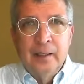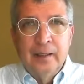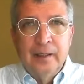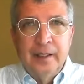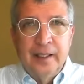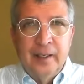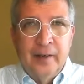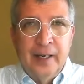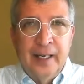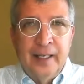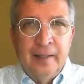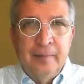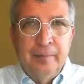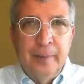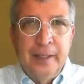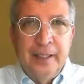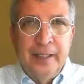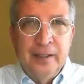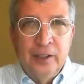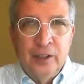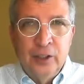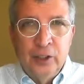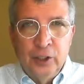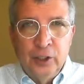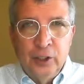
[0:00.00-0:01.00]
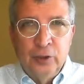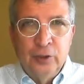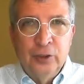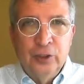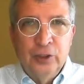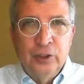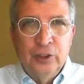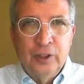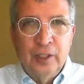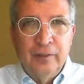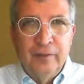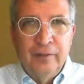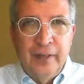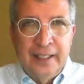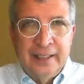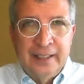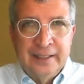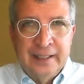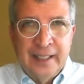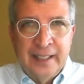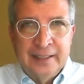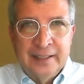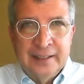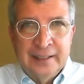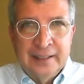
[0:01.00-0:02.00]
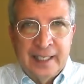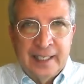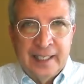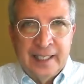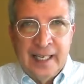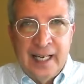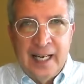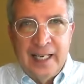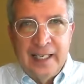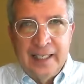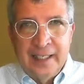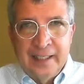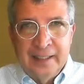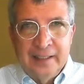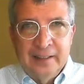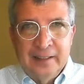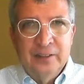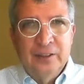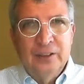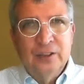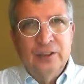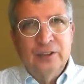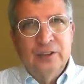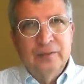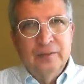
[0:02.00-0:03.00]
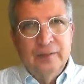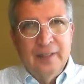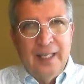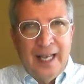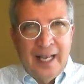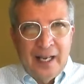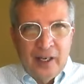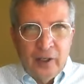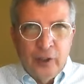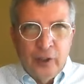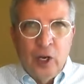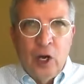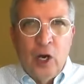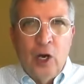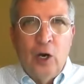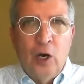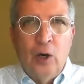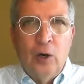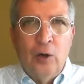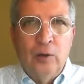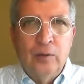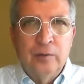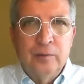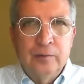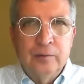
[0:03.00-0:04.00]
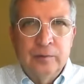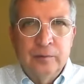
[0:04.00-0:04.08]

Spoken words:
there had been the use of antipsychotics, Haldol,